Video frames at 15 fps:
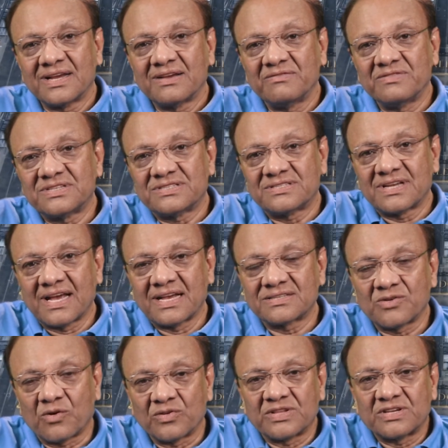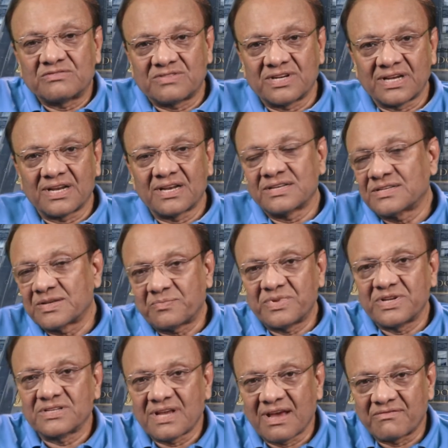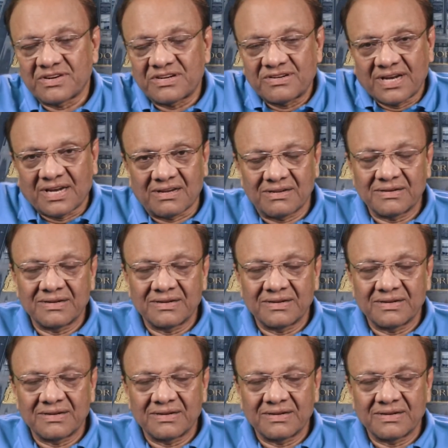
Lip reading: which has all the drink, and he said, please have a drink.